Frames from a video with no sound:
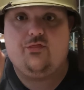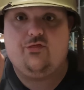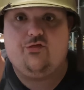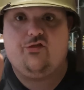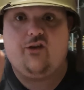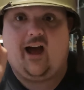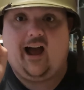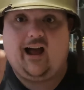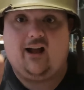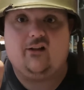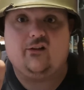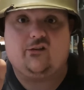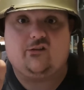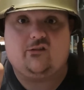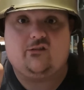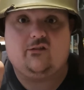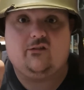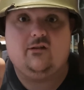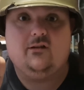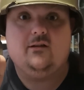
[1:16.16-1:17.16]

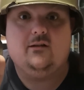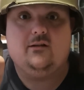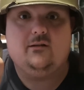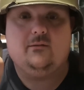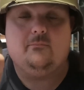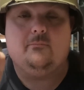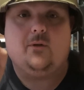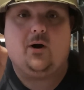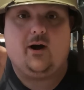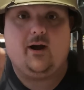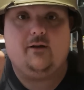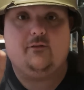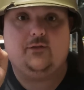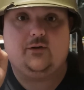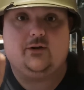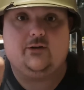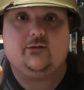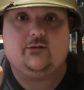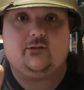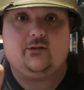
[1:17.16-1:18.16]
That's my
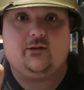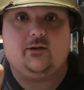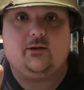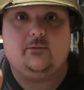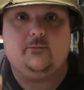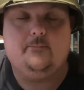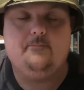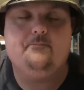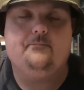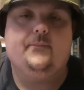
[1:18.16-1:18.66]
advice to you.